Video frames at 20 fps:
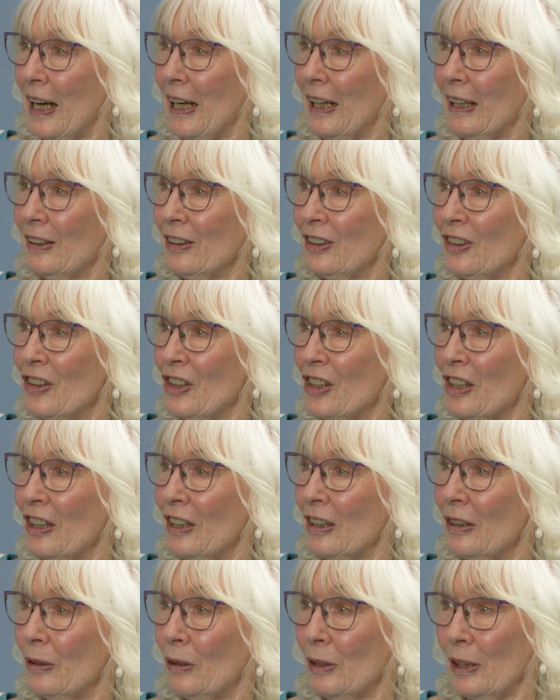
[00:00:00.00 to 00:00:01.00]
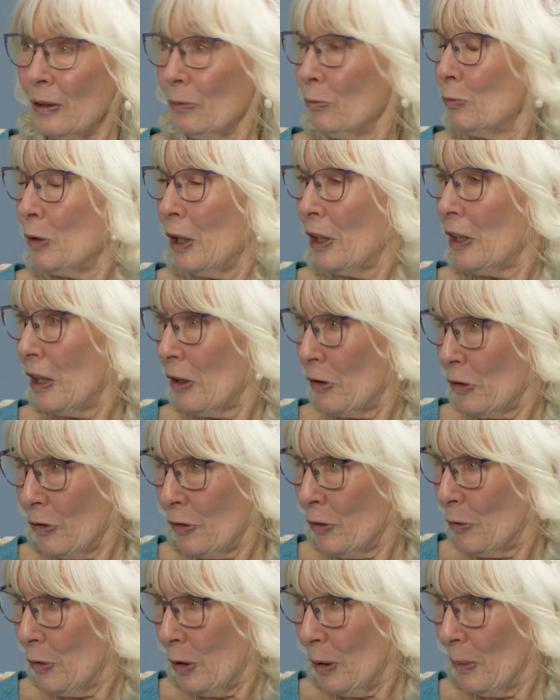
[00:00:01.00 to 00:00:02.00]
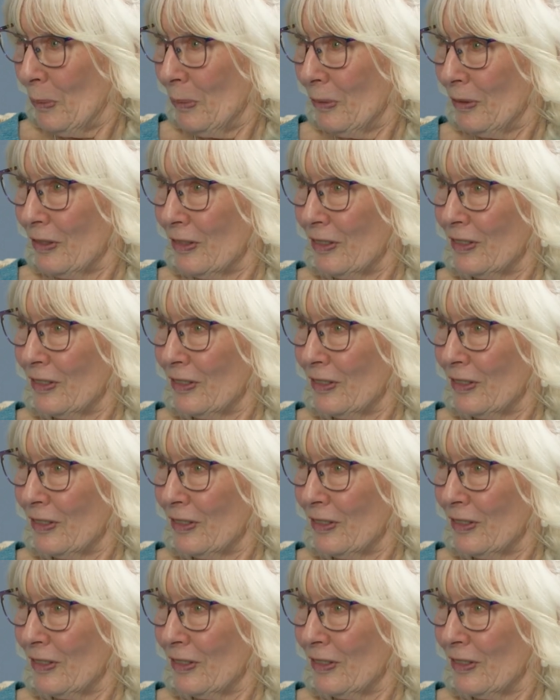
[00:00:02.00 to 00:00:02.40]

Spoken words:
and run out of the room